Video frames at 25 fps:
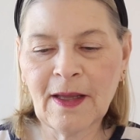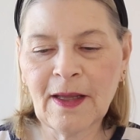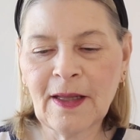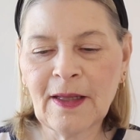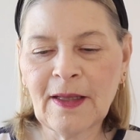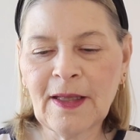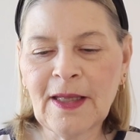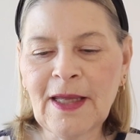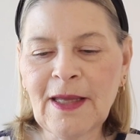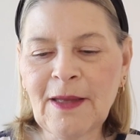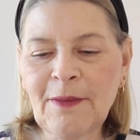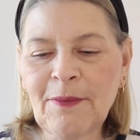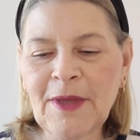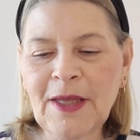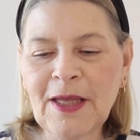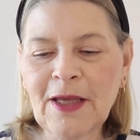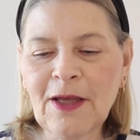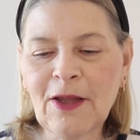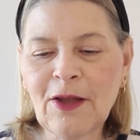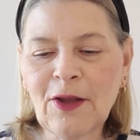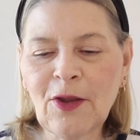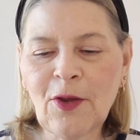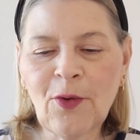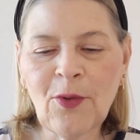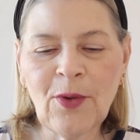gleamy,
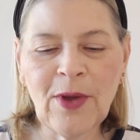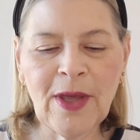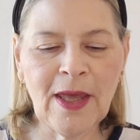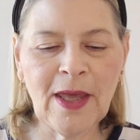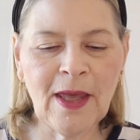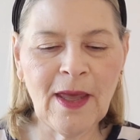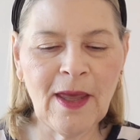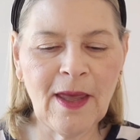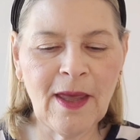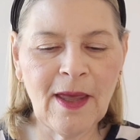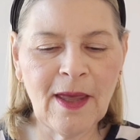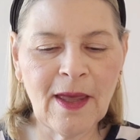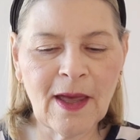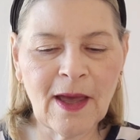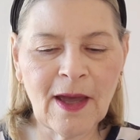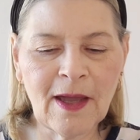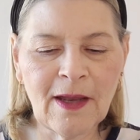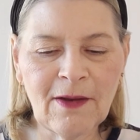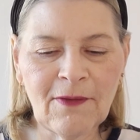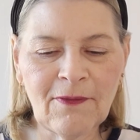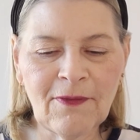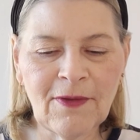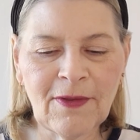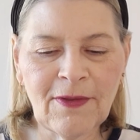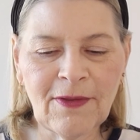glowy
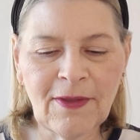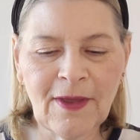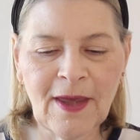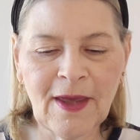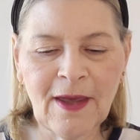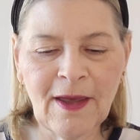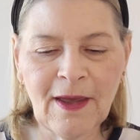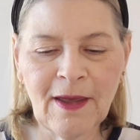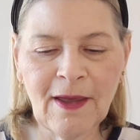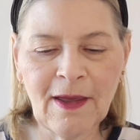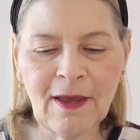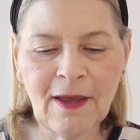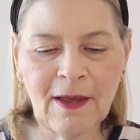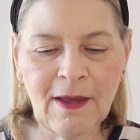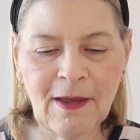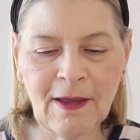kind of a thing.